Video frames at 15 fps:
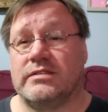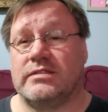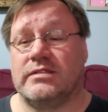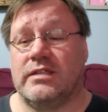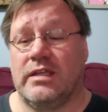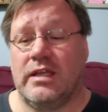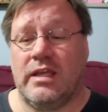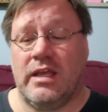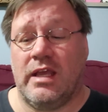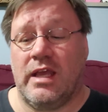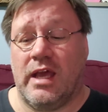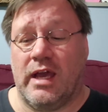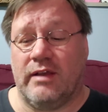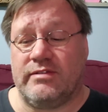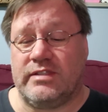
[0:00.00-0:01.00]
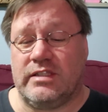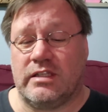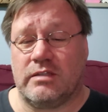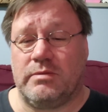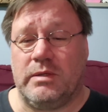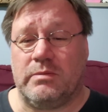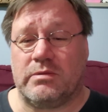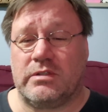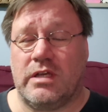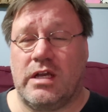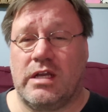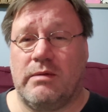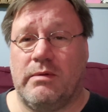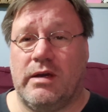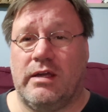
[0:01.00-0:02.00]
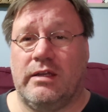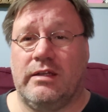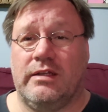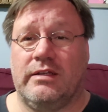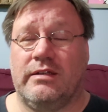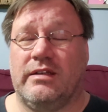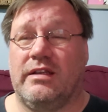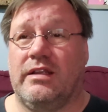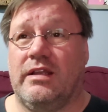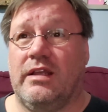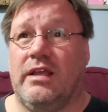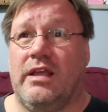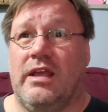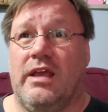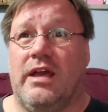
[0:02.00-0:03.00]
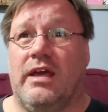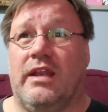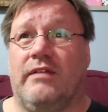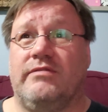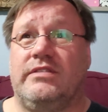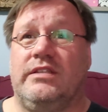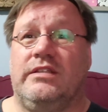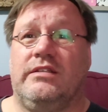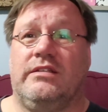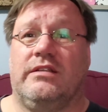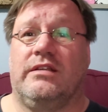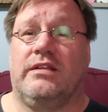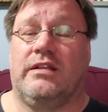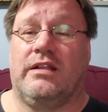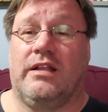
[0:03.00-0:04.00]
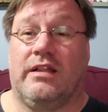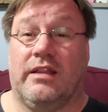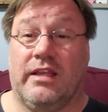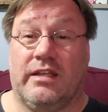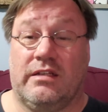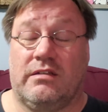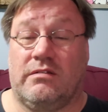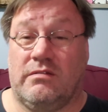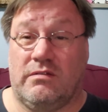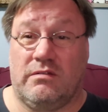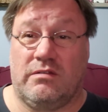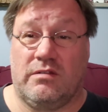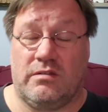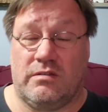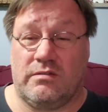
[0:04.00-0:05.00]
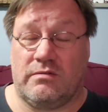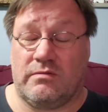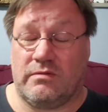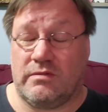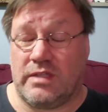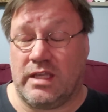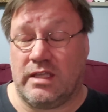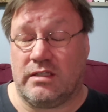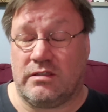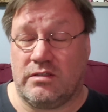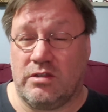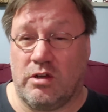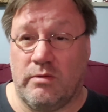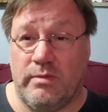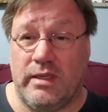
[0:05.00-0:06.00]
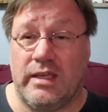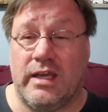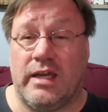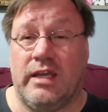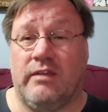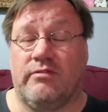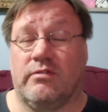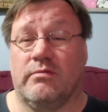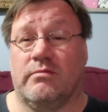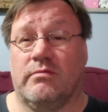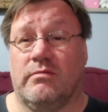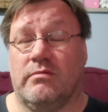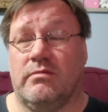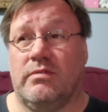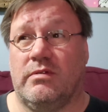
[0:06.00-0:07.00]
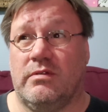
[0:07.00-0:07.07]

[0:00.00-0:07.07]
And I've seen other people talk about it, and I've seen, like, that Toby guy from